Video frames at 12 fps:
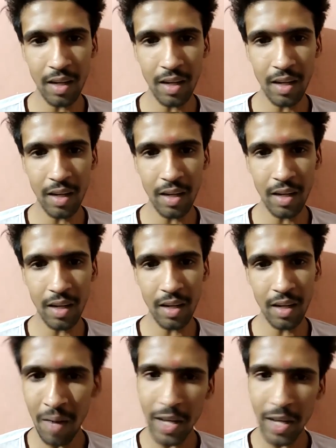joining the
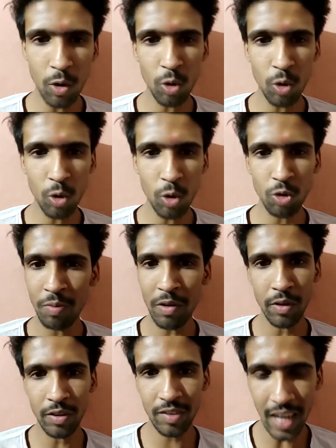program, I closed my
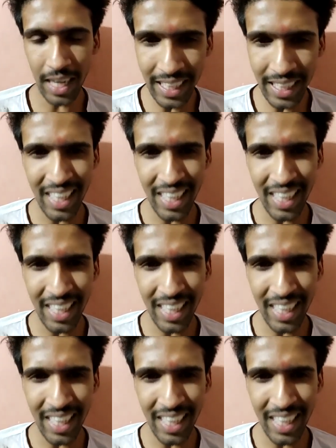first client,